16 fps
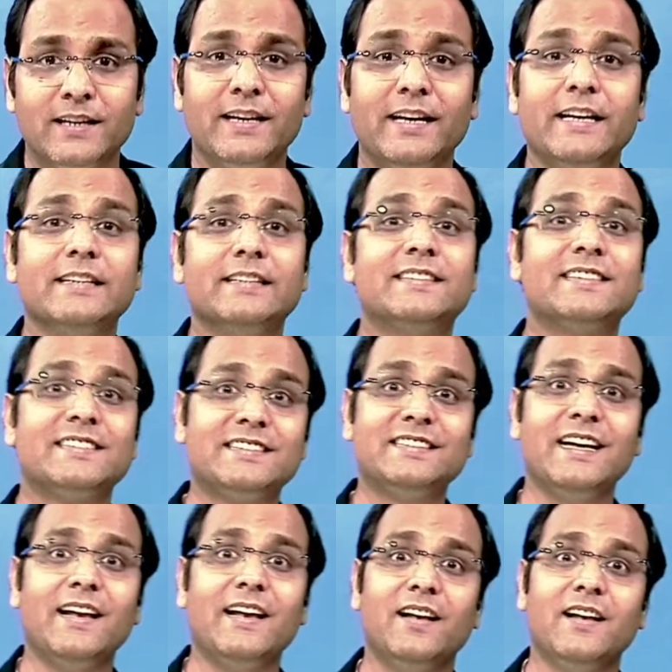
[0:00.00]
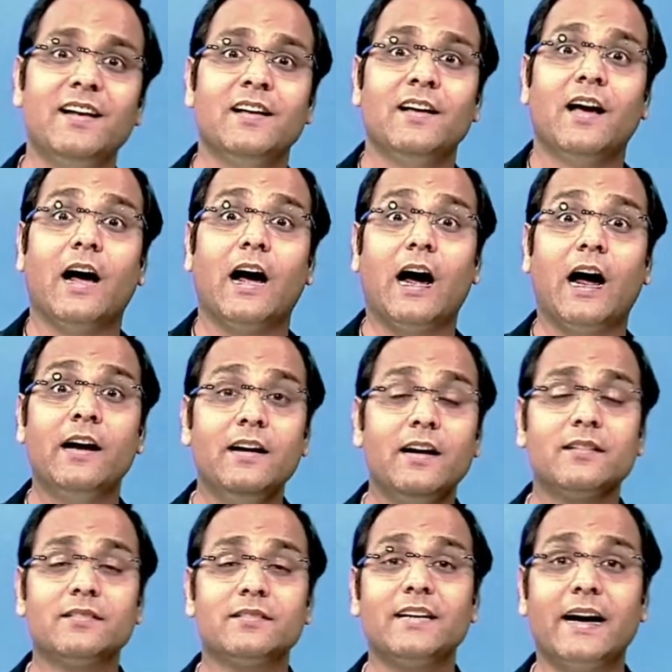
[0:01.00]
he is still
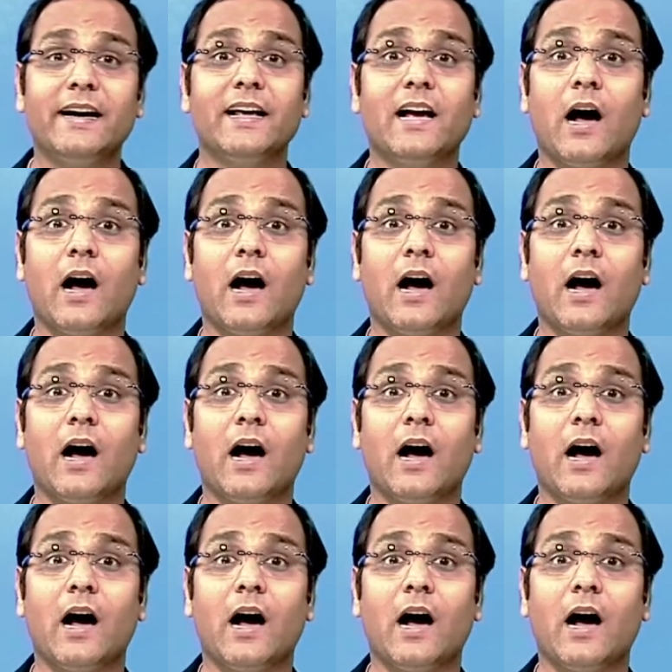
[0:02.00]
understanding